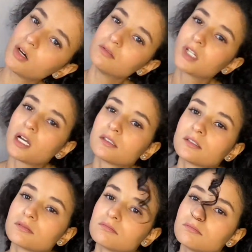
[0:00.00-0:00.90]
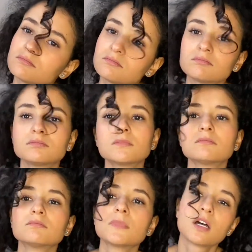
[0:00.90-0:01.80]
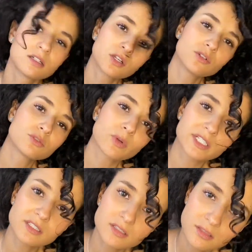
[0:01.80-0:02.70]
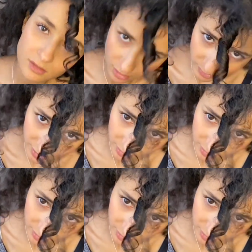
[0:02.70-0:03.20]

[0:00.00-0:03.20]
guys, don't waste your money.